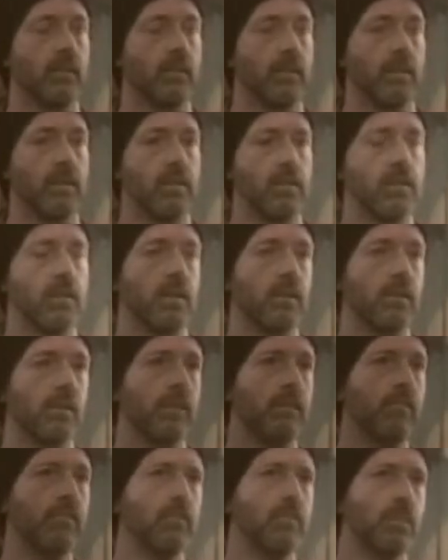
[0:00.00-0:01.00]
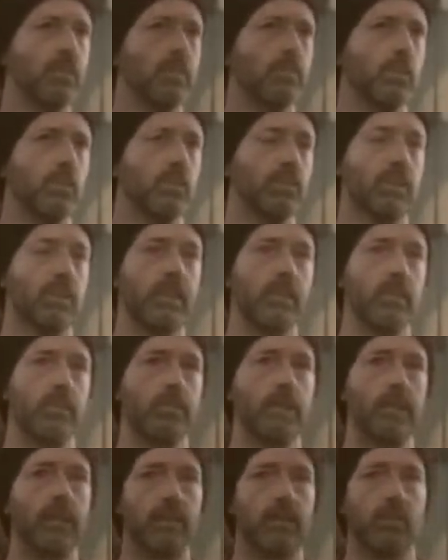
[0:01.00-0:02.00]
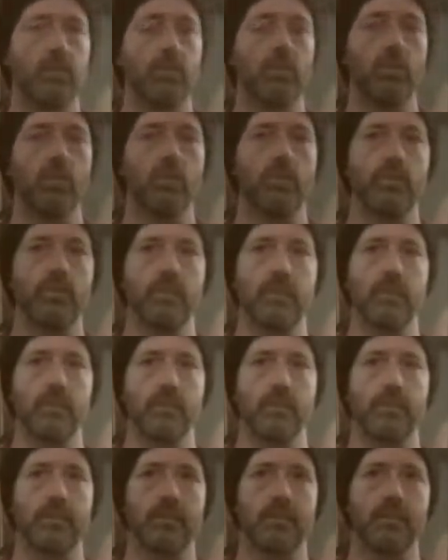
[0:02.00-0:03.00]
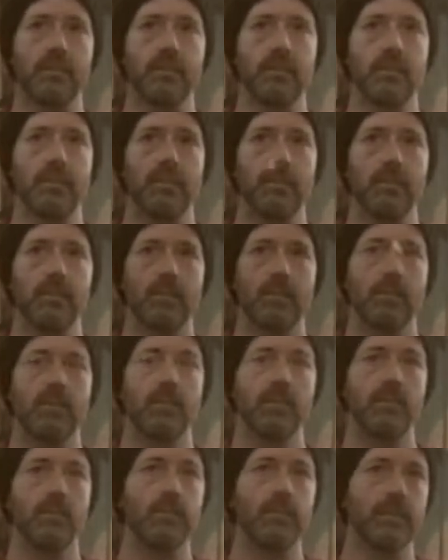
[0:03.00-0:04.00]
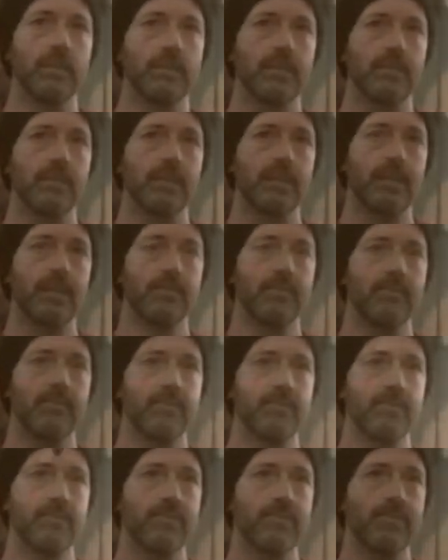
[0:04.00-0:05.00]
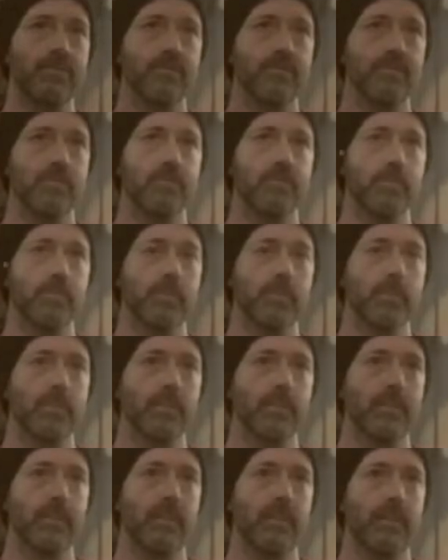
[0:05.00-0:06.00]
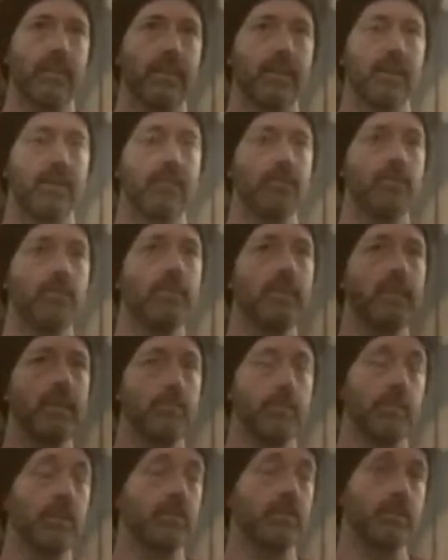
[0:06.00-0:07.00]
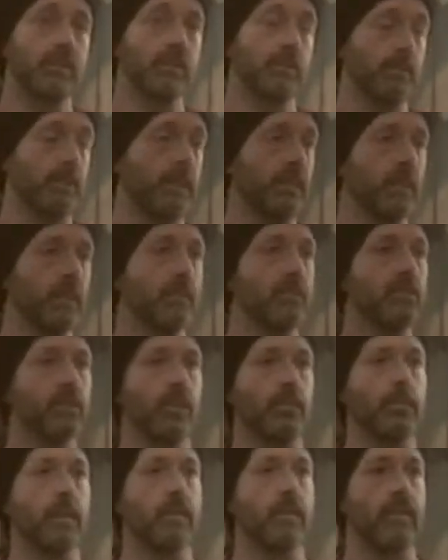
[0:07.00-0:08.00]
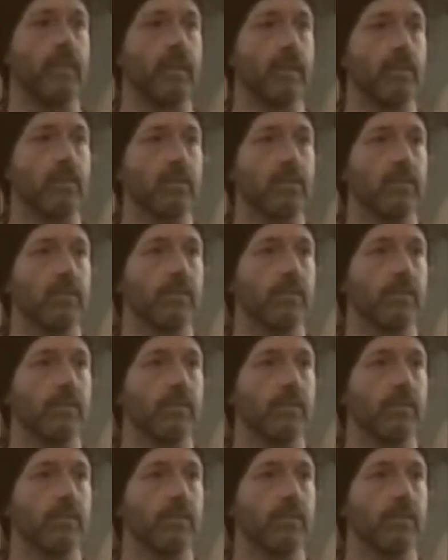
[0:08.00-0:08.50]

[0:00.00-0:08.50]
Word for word: you know, and there is a commercial aspect draw to it. It's but um, that for me personally speaking, it's not about that.